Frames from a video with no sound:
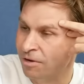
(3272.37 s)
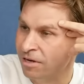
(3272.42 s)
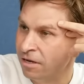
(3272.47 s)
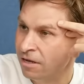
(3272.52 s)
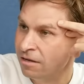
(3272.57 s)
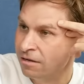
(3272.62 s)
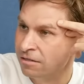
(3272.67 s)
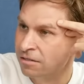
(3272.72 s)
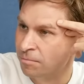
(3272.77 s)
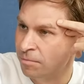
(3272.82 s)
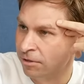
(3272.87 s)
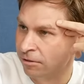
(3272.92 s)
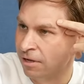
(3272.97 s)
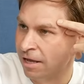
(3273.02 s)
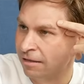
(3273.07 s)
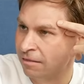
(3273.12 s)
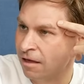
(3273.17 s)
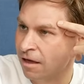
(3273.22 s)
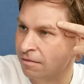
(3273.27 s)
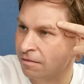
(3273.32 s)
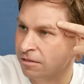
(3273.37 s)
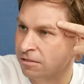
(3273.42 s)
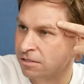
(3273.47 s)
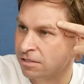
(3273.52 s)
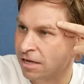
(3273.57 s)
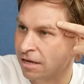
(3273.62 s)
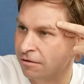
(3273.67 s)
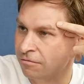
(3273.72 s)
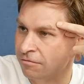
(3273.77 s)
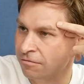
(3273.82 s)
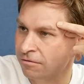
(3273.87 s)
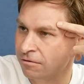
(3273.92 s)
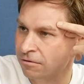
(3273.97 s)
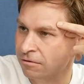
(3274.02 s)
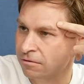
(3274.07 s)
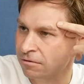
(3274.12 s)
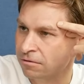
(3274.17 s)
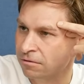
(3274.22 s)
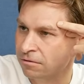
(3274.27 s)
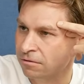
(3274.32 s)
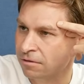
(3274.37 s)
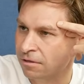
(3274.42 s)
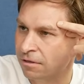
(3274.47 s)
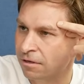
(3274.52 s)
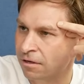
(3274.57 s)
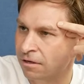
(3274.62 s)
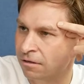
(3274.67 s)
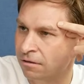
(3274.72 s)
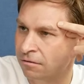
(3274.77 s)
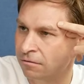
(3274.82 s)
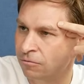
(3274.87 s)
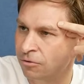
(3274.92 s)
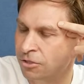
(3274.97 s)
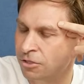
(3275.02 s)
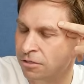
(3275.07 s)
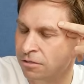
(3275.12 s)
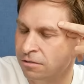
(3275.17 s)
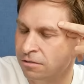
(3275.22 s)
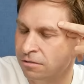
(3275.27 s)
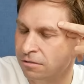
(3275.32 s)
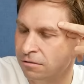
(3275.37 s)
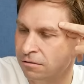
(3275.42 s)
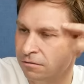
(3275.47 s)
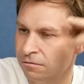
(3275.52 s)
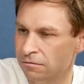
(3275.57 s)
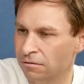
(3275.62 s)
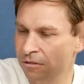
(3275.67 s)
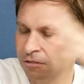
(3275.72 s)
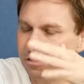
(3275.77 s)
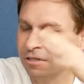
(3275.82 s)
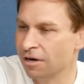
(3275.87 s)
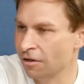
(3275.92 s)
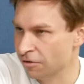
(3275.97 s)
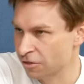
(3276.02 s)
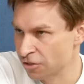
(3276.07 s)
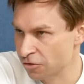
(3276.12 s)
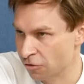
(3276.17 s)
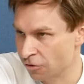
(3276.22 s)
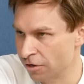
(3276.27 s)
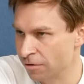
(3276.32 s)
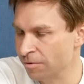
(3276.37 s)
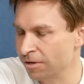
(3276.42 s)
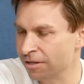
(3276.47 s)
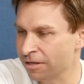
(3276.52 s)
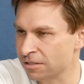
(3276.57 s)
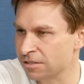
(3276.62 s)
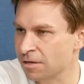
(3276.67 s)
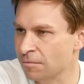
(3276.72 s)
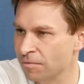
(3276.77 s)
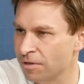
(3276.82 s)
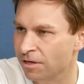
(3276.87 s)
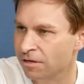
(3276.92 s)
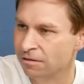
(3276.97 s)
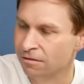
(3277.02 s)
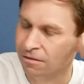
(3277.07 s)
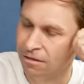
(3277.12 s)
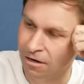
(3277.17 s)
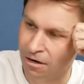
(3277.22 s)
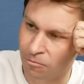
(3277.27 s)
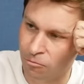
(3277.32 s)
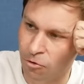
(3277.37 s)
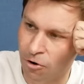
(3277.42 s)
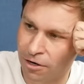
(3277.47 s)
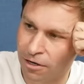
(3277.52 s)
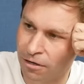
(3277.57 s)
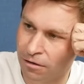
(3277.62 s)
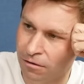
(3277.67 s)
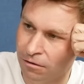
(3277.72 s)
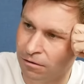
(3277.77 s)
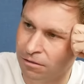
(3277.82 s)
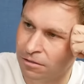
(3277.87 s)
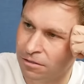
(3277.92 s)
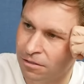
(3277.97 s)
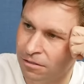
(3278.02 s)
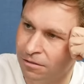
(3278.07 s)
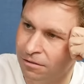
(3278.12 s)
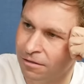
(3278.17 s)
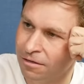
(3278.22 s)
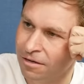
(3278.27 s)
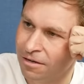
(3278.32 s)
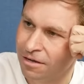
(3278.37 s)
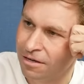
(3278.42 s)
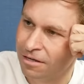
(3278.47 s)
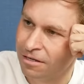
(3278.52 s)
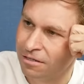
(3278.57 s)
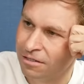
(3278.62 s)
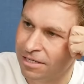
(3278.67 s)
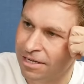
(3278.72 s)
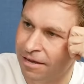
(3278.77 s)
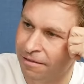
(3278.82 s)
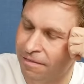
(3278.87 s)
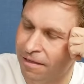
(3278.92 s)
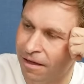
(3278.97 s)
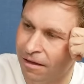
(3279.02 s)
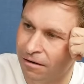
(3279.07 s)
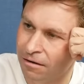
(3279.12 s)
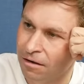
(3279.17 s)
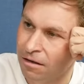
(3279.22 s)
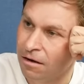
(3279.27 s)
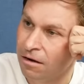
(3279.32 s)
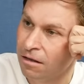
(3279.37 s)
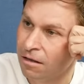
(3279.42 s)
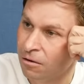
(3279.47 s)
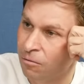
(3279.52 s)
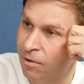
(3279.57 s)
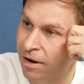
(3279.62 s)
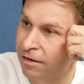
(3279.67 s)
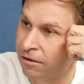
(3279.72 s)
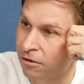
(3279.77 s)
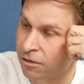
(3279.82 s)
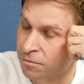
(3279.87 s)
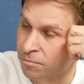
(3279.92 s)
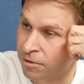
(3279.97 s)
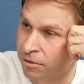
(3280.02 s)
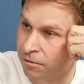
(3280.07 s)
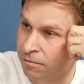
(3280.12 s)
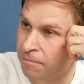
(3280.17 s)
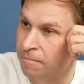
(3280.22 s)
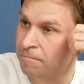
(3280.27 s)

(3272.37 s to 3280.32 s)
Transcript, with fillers: need is a pill like that that's safe, which is another story, but that's something that I'm working on, is to get that weight loss pill.